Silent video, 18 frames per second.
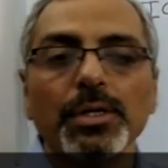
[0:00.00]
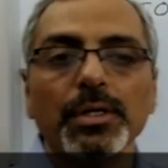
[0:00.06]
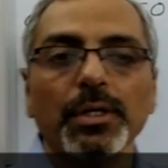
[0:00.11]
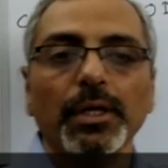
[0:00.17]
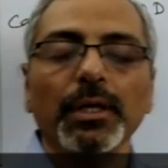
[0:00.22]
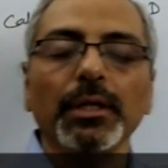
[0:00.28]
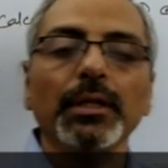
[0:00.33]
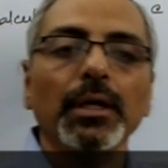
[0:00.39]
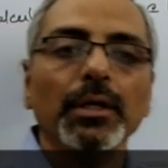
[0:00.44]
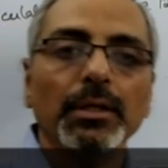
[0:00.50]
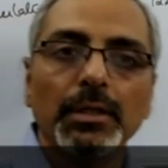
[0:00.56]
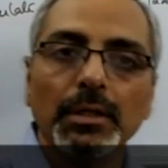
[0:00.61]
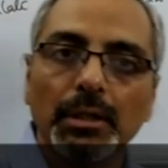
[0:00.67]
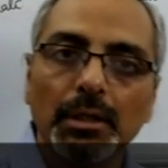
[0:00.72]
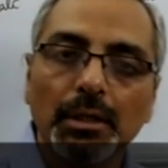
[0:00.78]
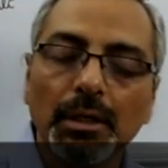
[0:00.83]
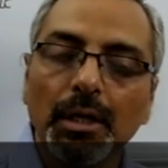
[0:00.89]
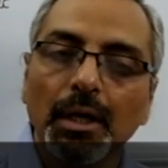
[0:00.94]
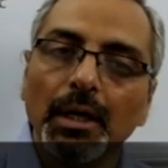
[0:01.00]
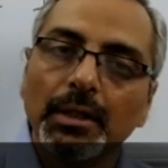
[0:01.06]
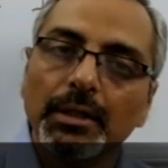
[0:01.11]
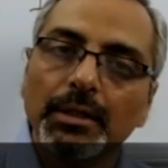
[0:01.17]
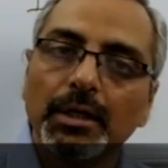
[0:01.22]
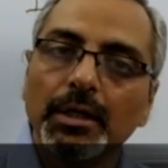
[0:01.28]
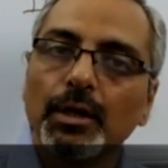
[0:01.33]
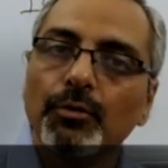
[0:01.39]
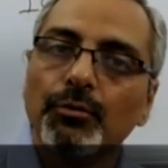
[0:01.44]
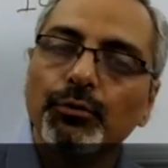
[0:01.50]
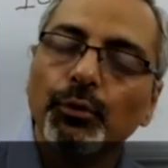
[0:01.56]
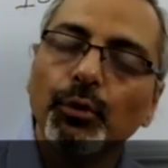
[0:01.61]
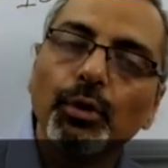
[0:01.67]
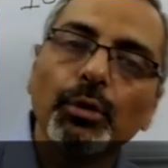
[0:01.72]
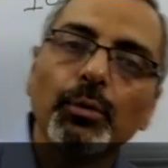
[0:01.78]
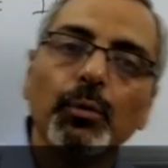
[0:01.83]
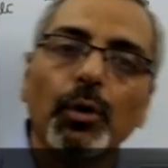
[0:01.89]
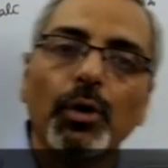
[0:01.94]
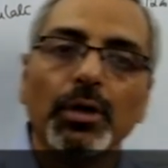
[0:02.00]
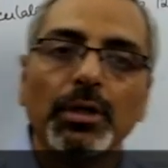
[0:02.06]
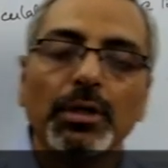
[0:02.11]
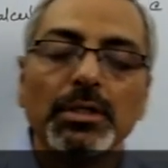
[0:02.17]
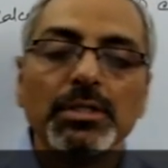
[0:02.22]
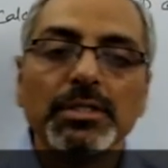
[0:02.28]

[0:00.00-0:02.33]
In a year, there are 4 quarters.